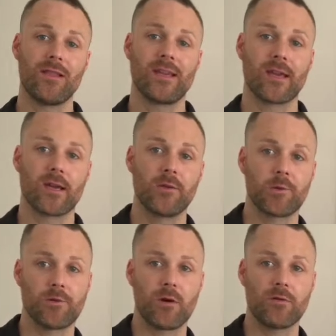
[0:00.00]
let it
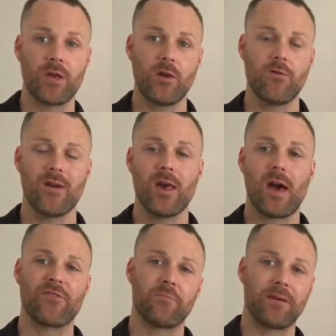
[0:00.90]
control you,
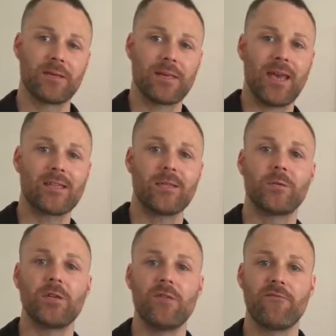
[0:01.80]
have the best
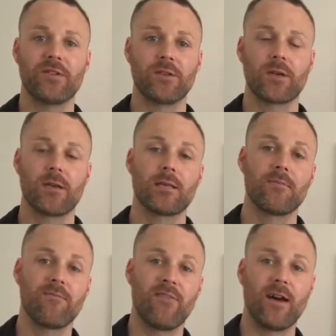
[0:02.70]
energy, focus
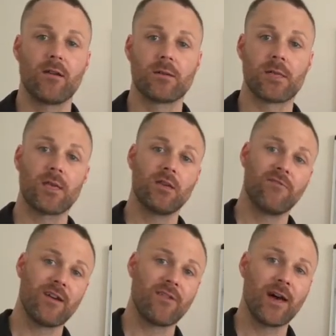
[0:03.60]
and fat loss that you've
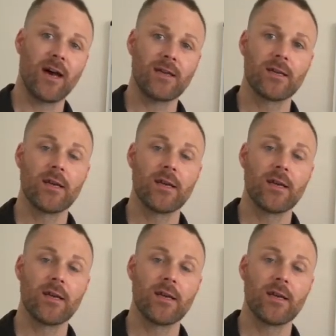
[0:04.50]
ever had,